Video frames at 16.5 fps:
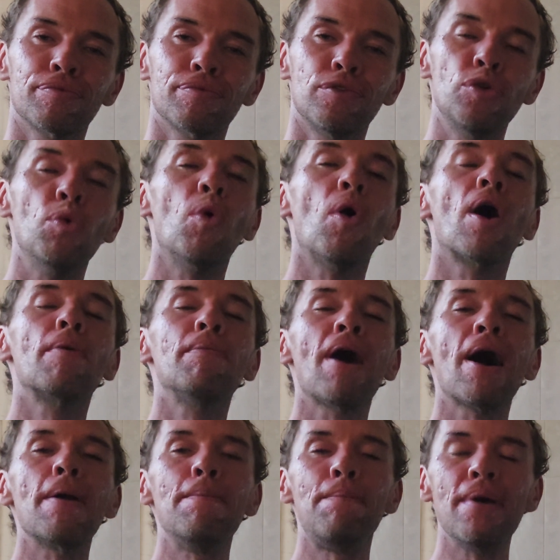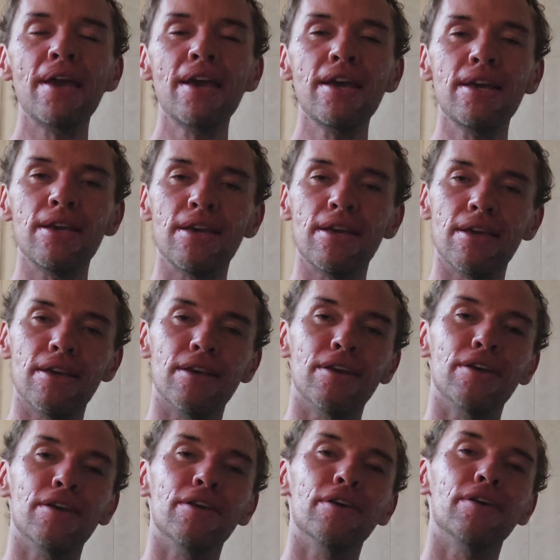You are my
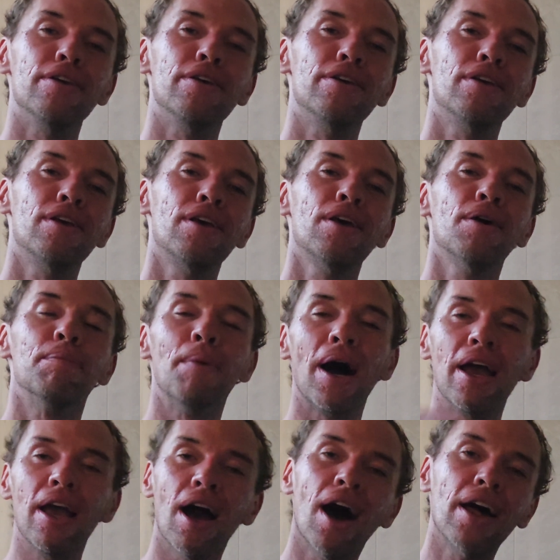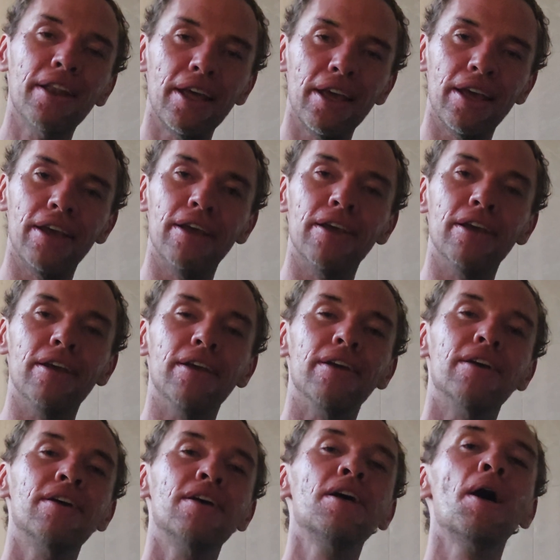bee, my
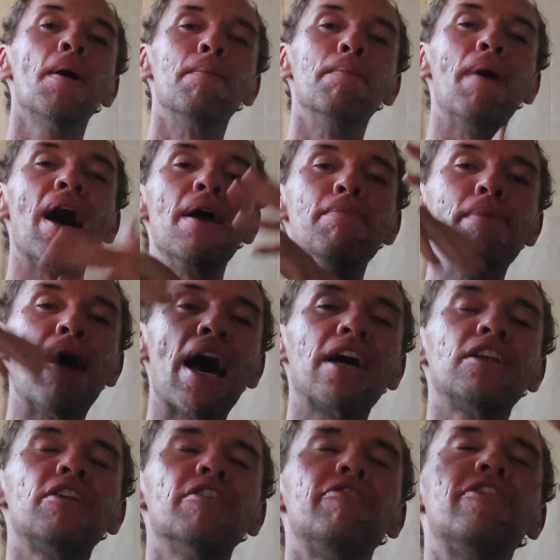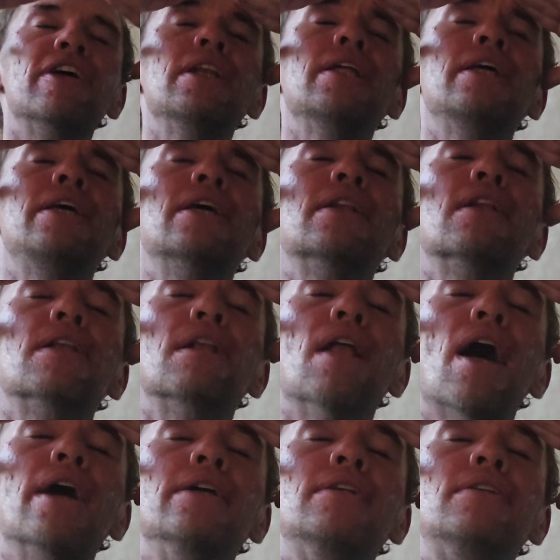honey, my Mandevillian
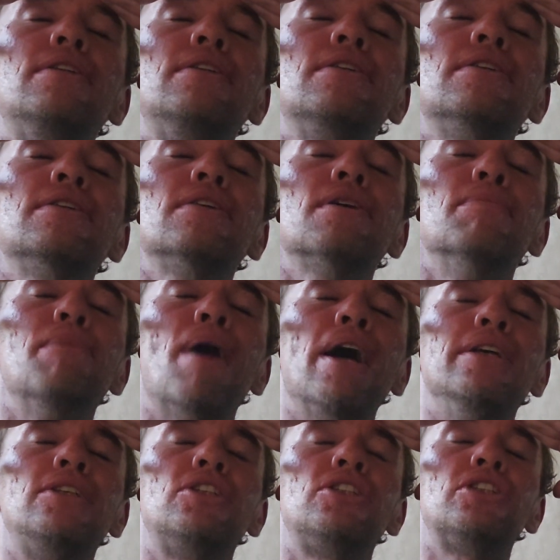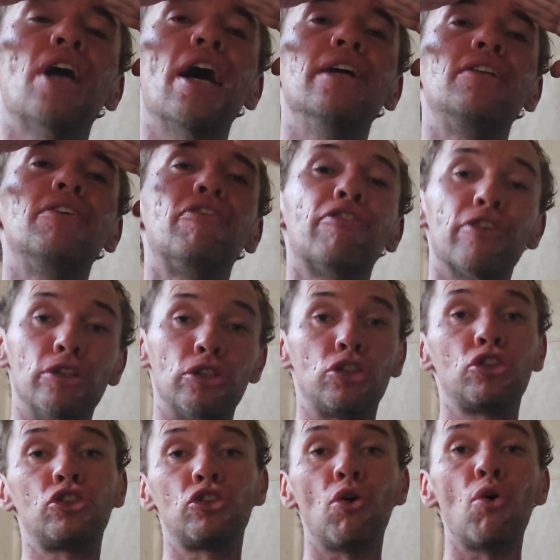light, my sight for
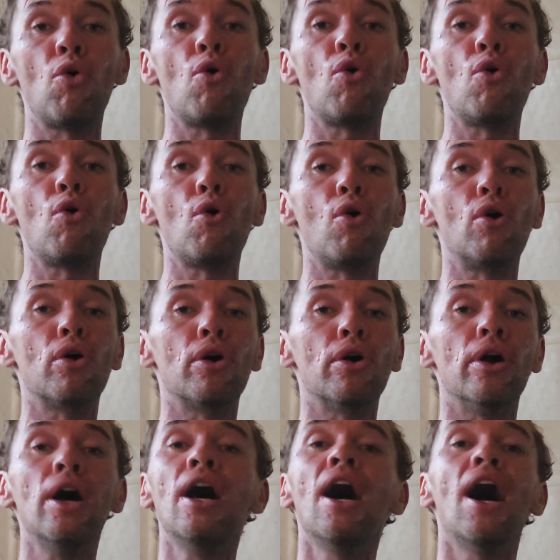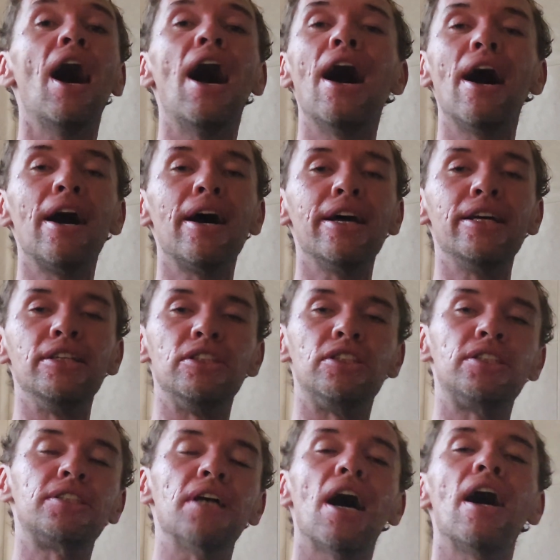sore eye
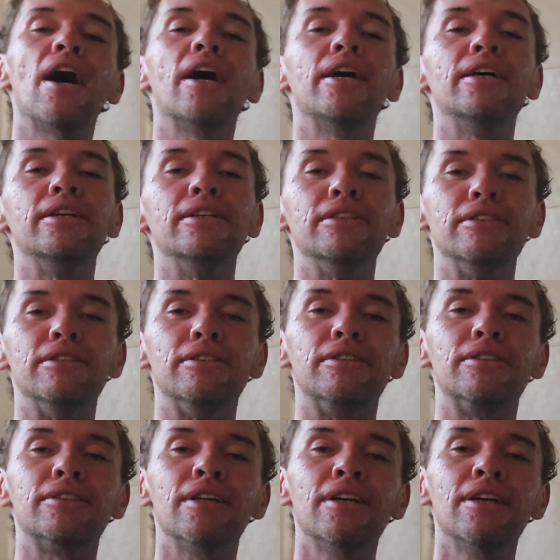sighs.